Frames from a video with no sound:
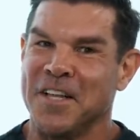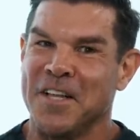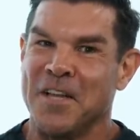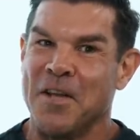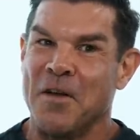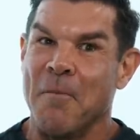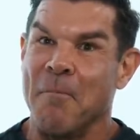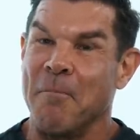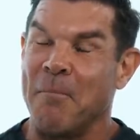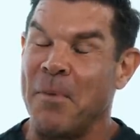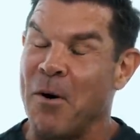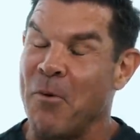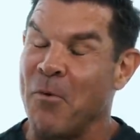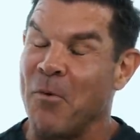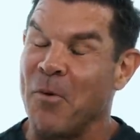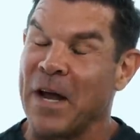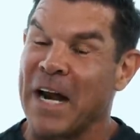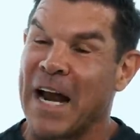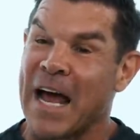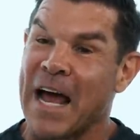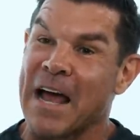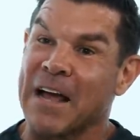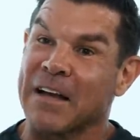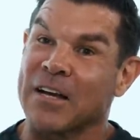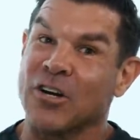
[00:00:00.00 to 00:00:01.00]
Yeah. But
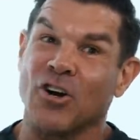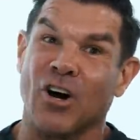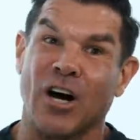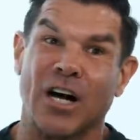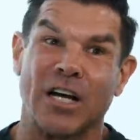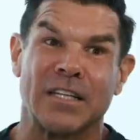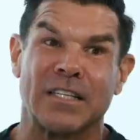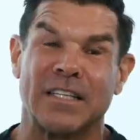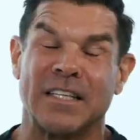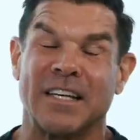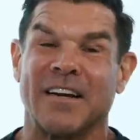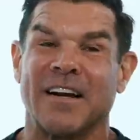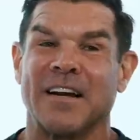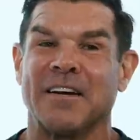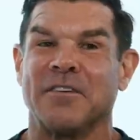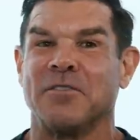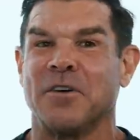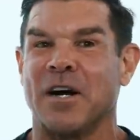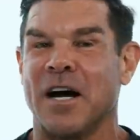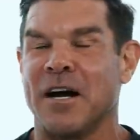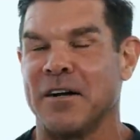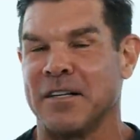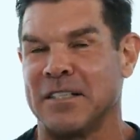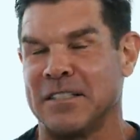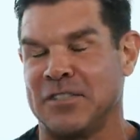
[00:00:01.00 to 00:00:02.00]
when I got there,
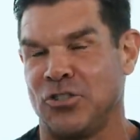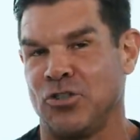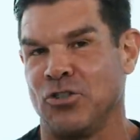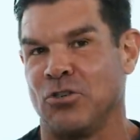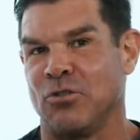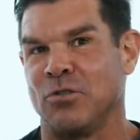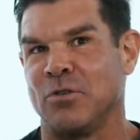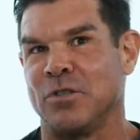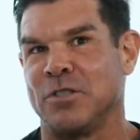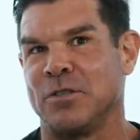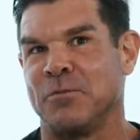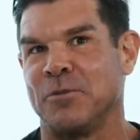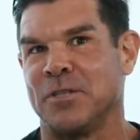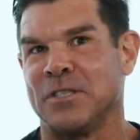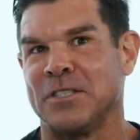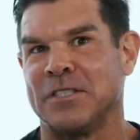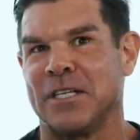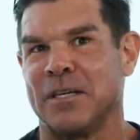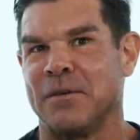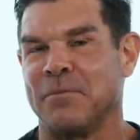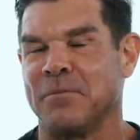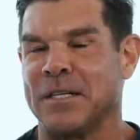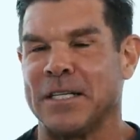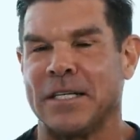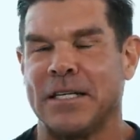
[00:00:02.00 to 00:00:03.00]
I, I joke with them all the
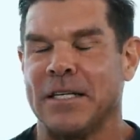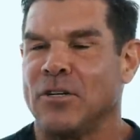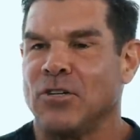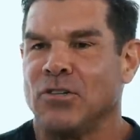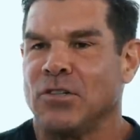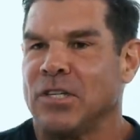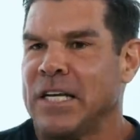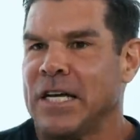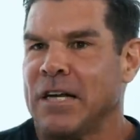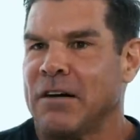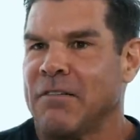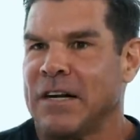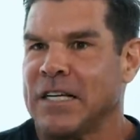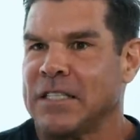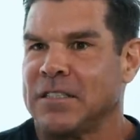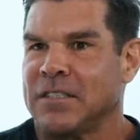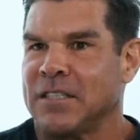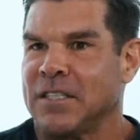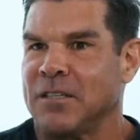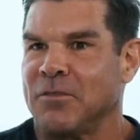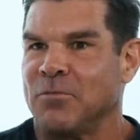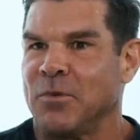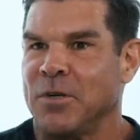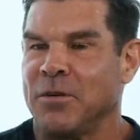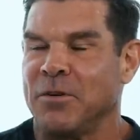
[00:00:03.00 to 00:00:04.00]
time. I'm like, he couldn't get
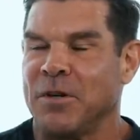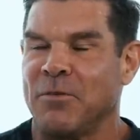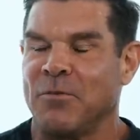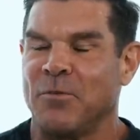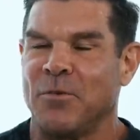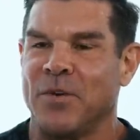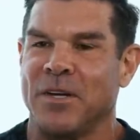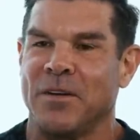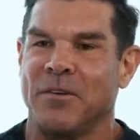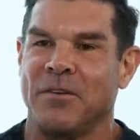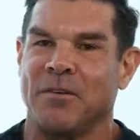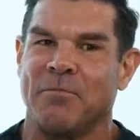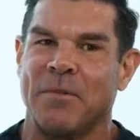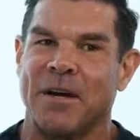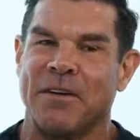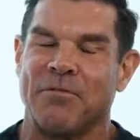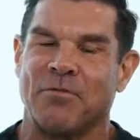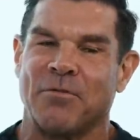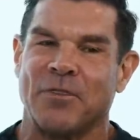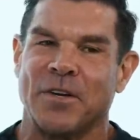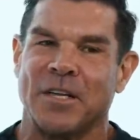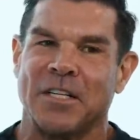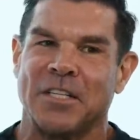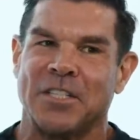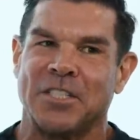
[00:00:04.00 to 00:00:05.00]
arrested. We, we my
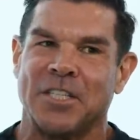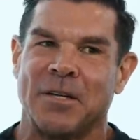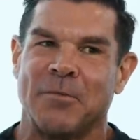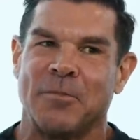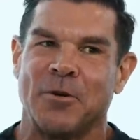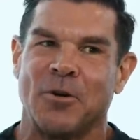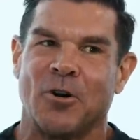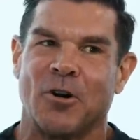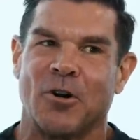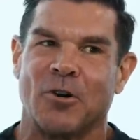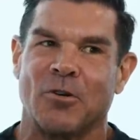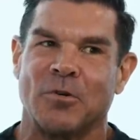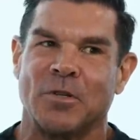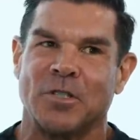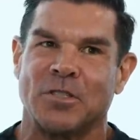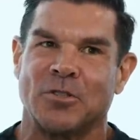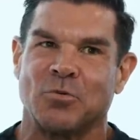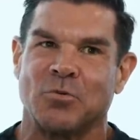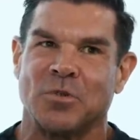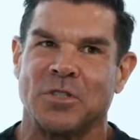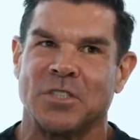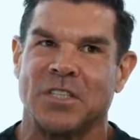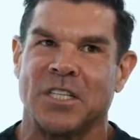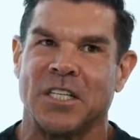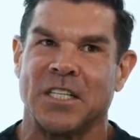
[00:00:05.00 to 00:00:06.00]
friend Jamie
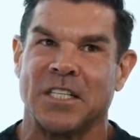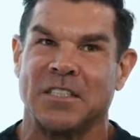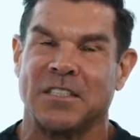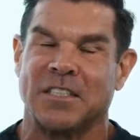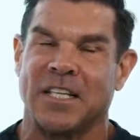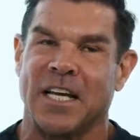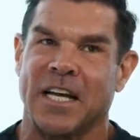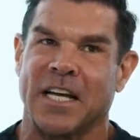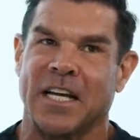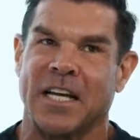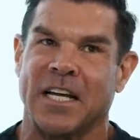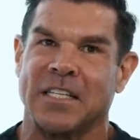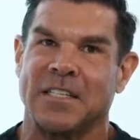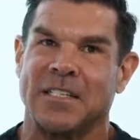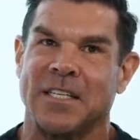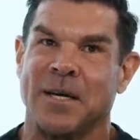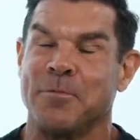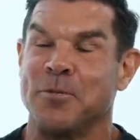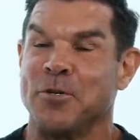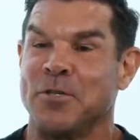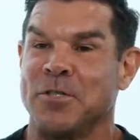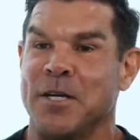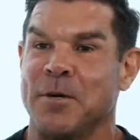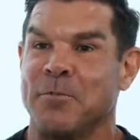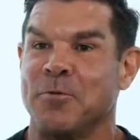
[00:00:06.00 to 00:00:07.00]
Horowitz was an exec at
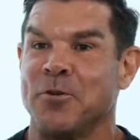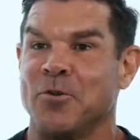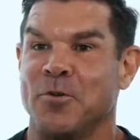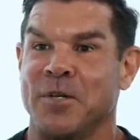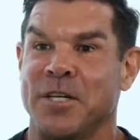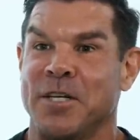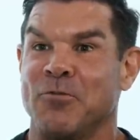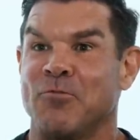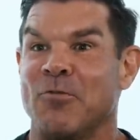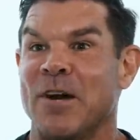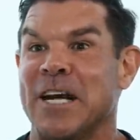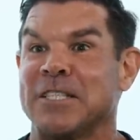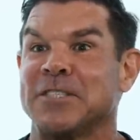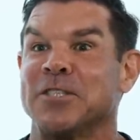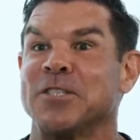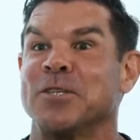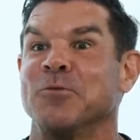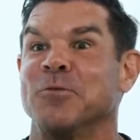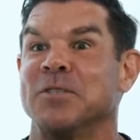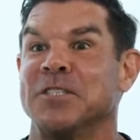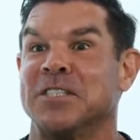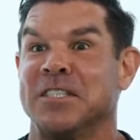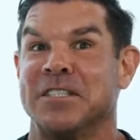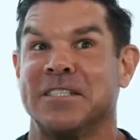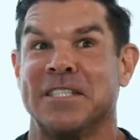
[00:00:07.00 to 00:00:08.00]
WWE and
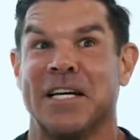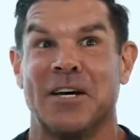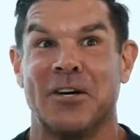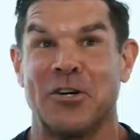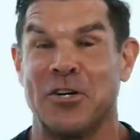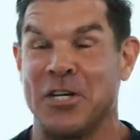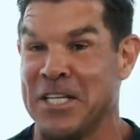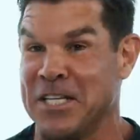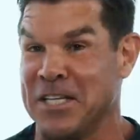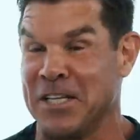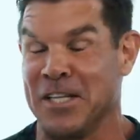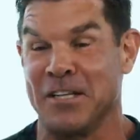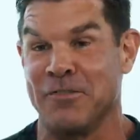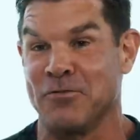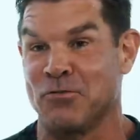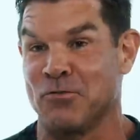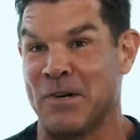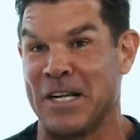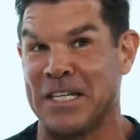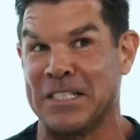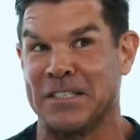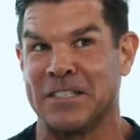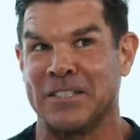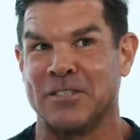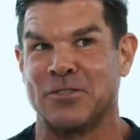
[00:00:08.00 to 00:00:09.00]
wrestling was in town and he loves
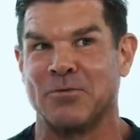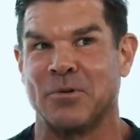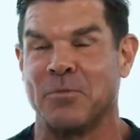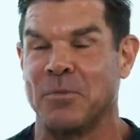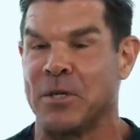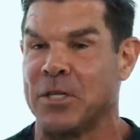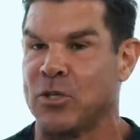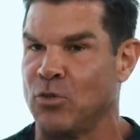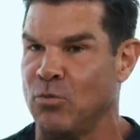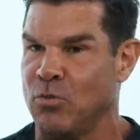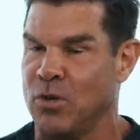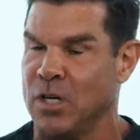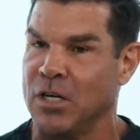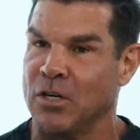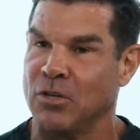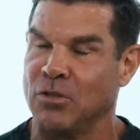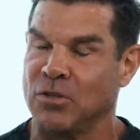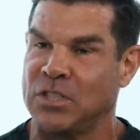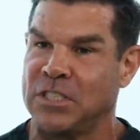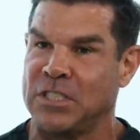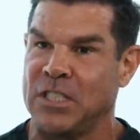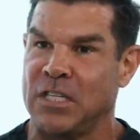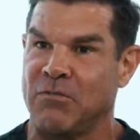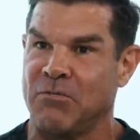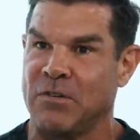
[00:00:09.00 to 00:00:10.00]
wrestling. So I'm like, you want to go
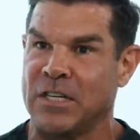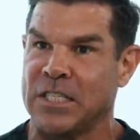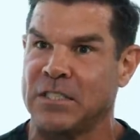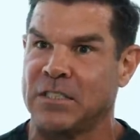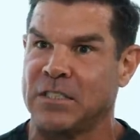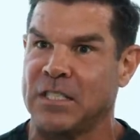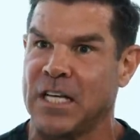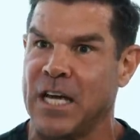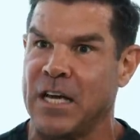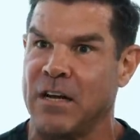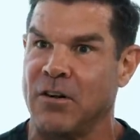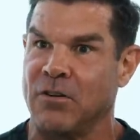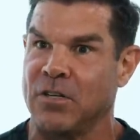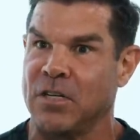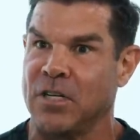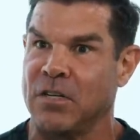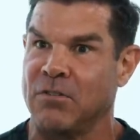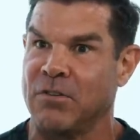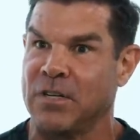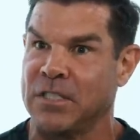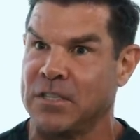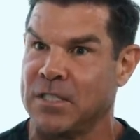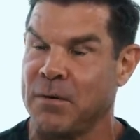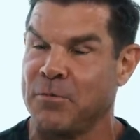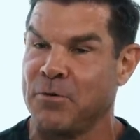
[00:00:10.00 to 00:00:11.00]
sit ringside on
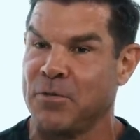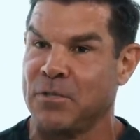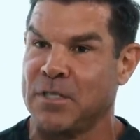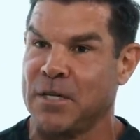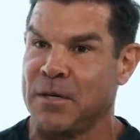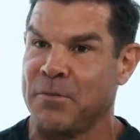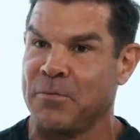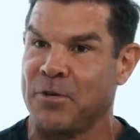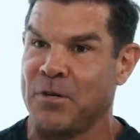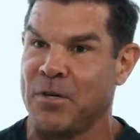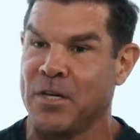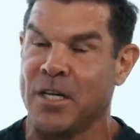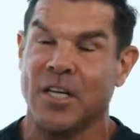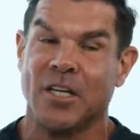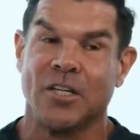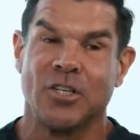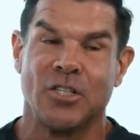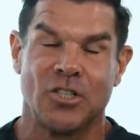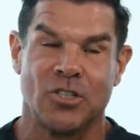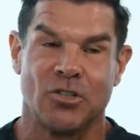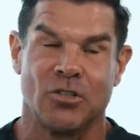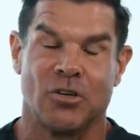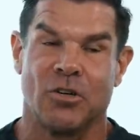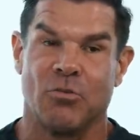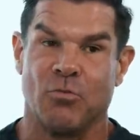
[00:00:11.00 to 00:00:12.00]
the WWE?
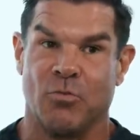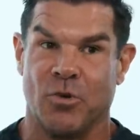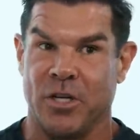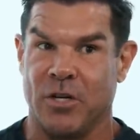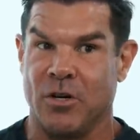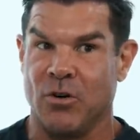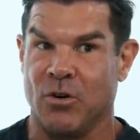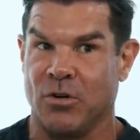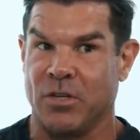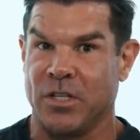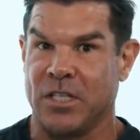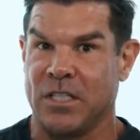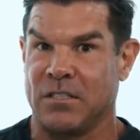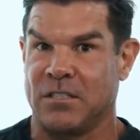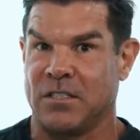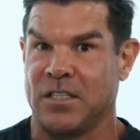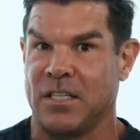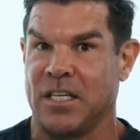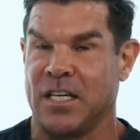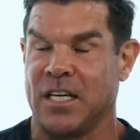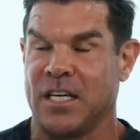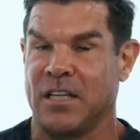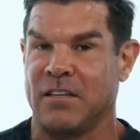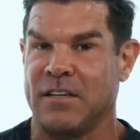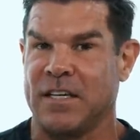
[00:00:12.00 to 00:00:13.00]
Sure. We go there
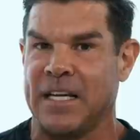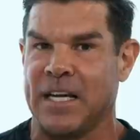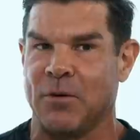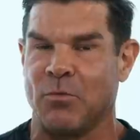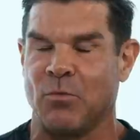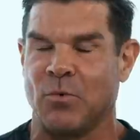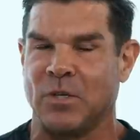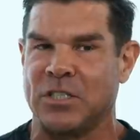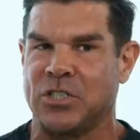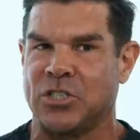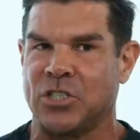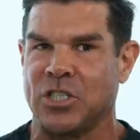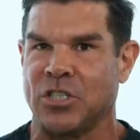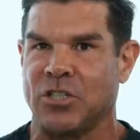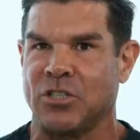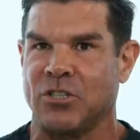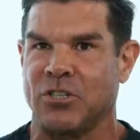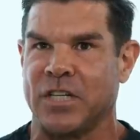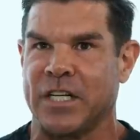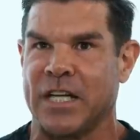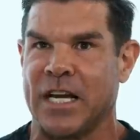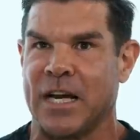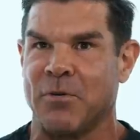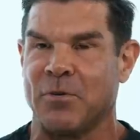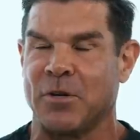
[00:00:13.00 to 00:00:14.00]
together. He had one
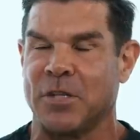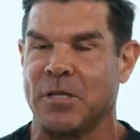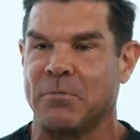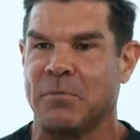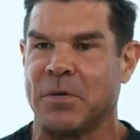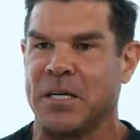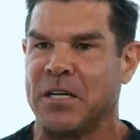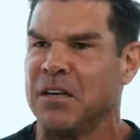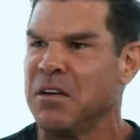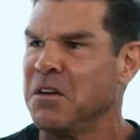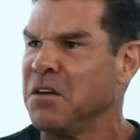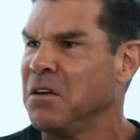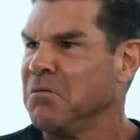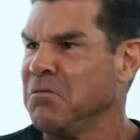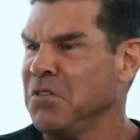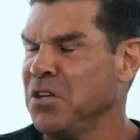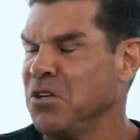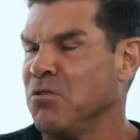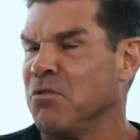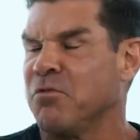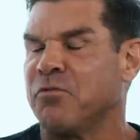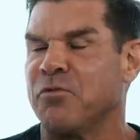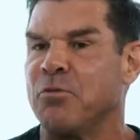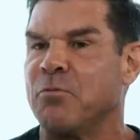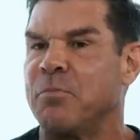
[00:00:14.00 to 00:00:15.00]
security guy with him, but
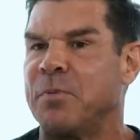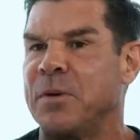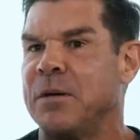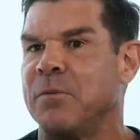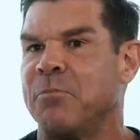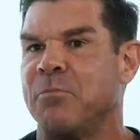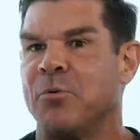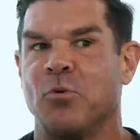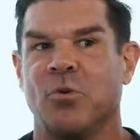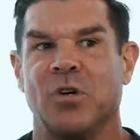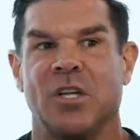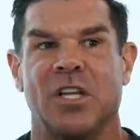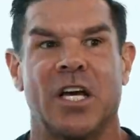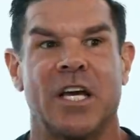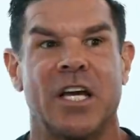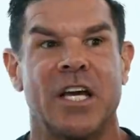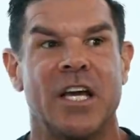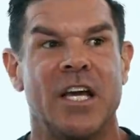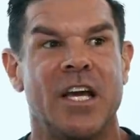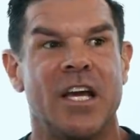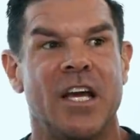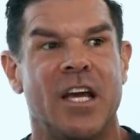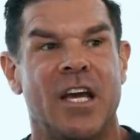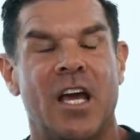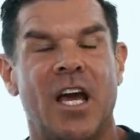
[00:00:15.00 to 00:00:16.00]
you know, a few people were like,
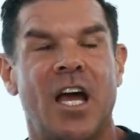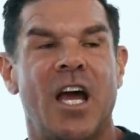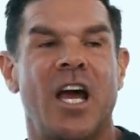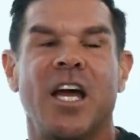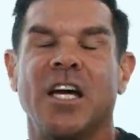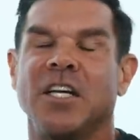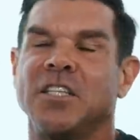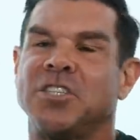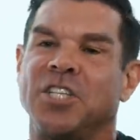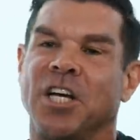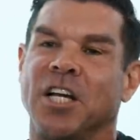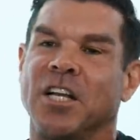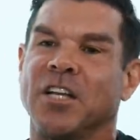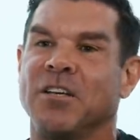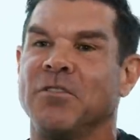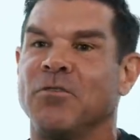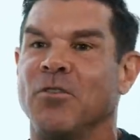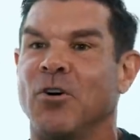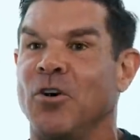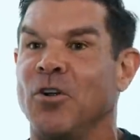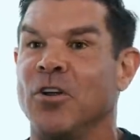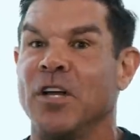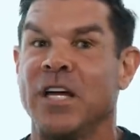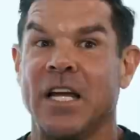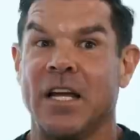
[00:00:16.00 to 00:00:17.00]
hey, Jelly
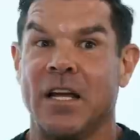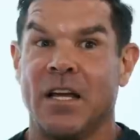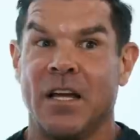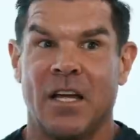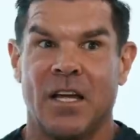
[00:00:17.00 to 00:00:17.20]
Roll